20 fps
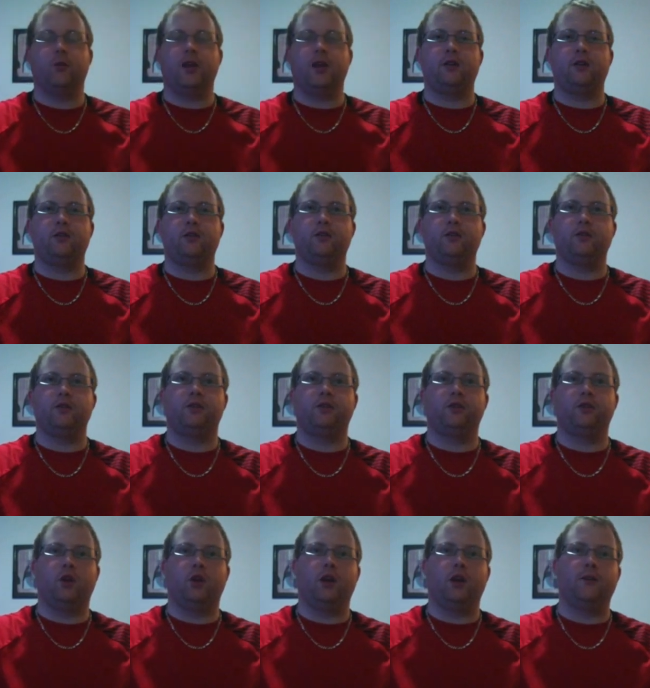100
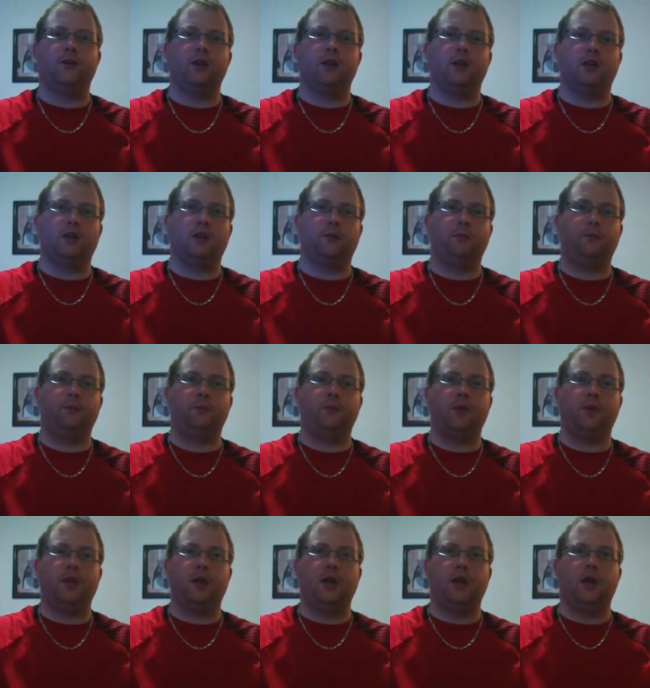subscriber
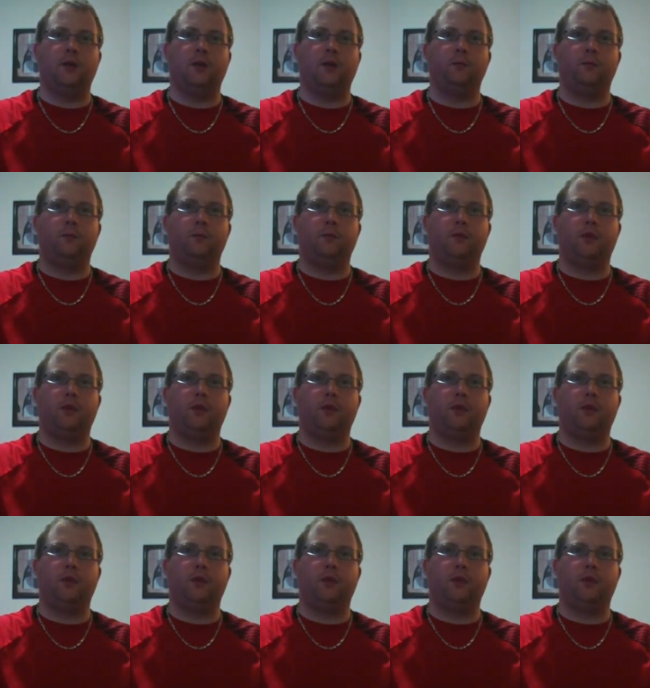um,